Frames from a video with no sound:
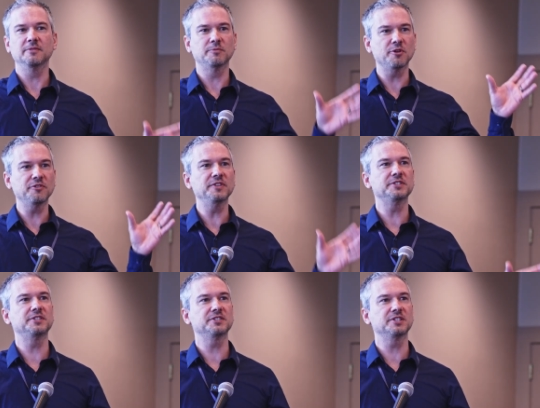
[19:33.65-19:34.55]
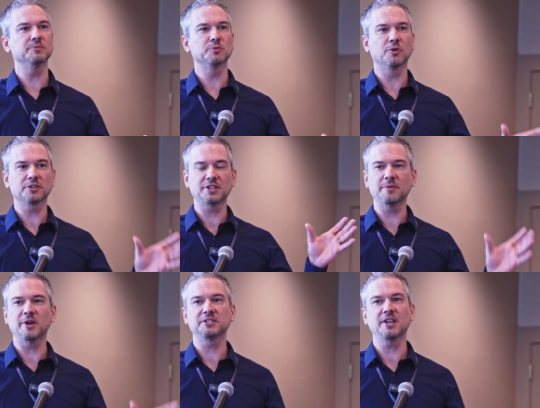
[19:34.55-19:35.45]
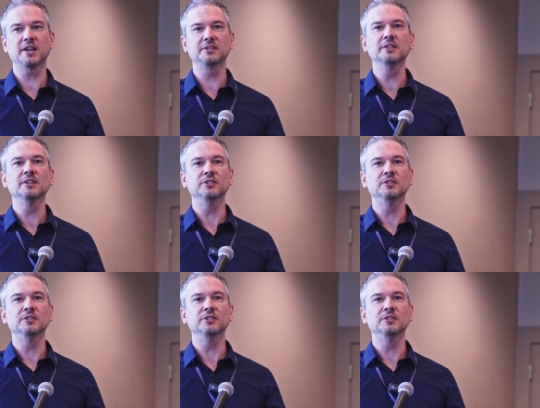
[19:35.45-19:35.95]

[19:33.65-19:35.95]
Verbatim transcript: both of these systems work side by side.